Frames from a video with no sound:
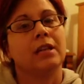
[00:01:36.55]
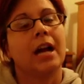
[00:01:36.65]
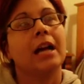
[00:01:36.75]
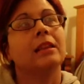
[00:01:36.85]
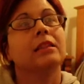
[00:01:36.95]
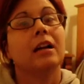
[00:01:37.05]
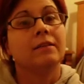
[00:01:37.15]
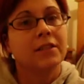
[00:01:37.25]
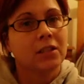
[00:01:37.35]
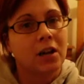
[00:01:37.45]
I
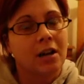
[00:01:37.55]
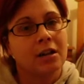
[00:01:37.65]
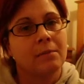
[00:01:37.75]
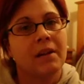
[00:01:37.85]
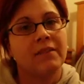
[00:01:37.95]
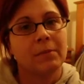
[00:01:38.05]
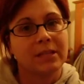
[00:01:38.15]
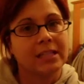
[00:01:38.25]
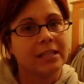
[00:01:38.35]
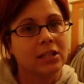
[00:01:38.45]
love to talk, and my family
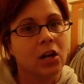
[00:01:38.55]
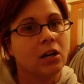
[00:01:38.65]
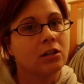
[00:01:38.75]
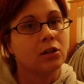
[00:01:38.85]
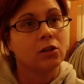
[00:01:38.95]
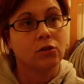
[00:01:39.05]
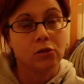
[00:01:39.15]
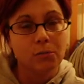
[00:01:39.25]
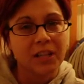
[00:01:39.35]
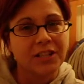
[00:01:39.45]
says I talk
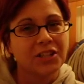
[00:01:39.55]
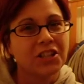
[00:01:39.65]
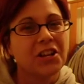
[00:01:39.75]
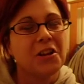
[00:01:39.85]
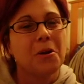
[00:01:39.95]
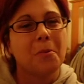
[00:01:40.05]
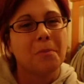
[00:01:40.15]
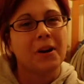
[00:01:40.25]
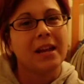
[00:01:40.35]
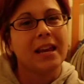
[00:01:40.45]
too much,
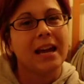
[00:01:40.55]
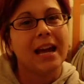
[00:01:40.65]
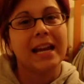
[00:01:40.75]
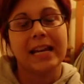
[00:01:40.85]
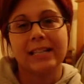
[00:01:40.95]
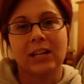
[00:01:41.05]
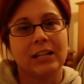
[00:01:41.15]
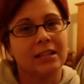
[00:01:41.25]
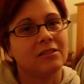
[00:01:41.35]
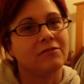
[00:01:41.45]
but I hate
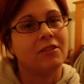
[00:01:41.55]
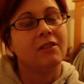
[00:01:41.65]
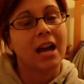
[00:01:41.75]
talking on the phone.